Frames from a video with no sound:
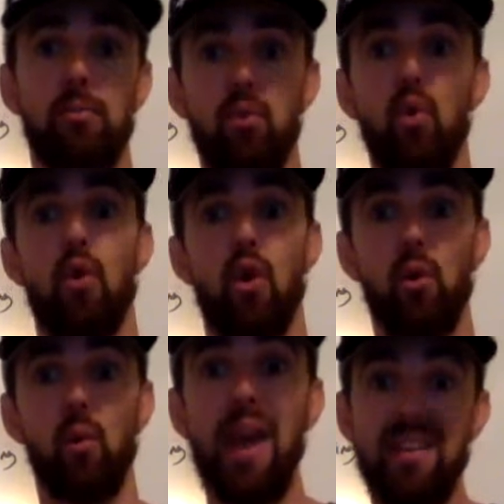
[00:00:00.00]
pull their
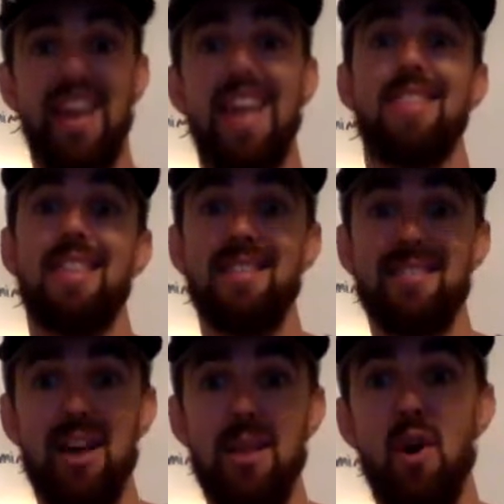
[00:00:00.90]
own weight and then
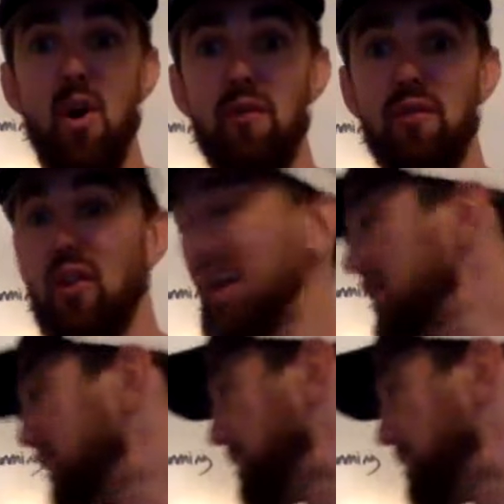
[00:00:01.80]
some, hopefully,